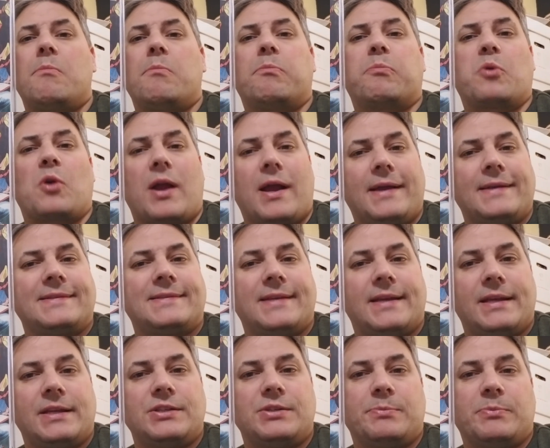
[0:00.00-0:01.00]
Bronze
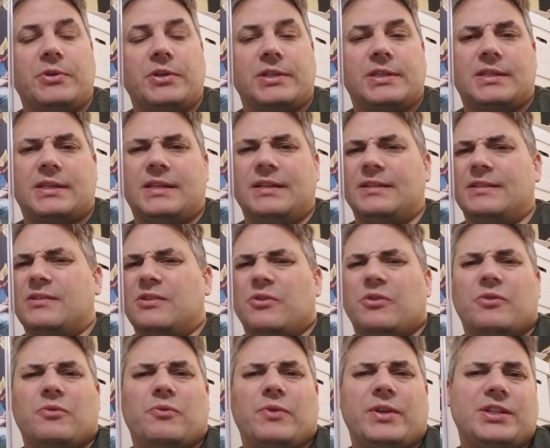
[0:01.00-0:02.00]
Age books because
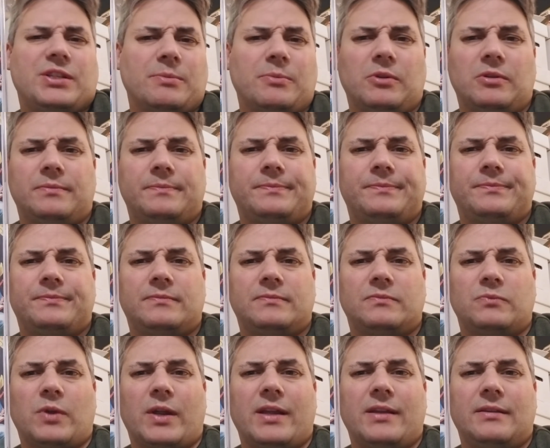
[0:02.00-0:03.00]
they're reachable,
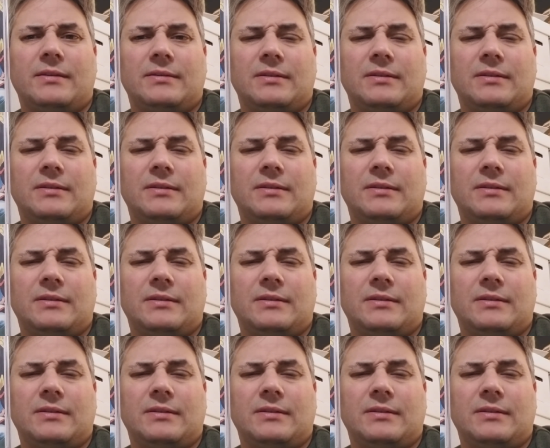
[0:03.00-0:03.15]
right?